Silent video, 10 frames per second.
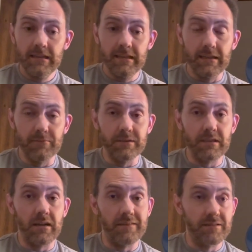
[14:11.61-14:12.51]
It was
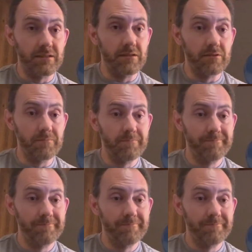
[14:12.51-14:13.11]
also